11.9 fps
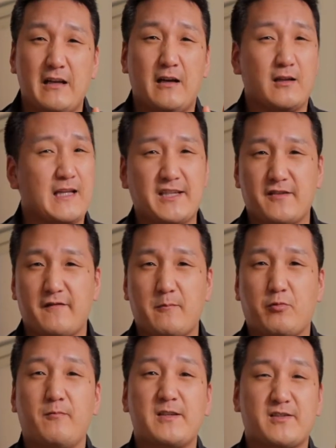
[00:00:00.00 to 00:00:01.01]
Lots of
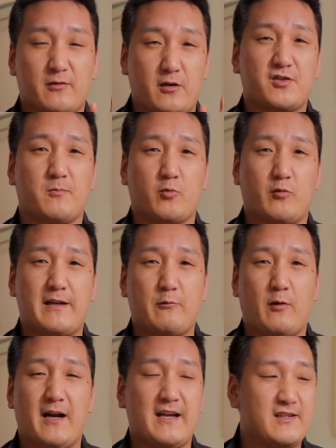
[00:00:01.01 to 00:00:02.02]
improvements. There are some great
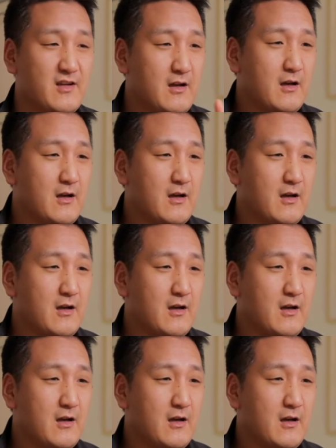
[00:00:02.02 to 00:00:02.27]
wines,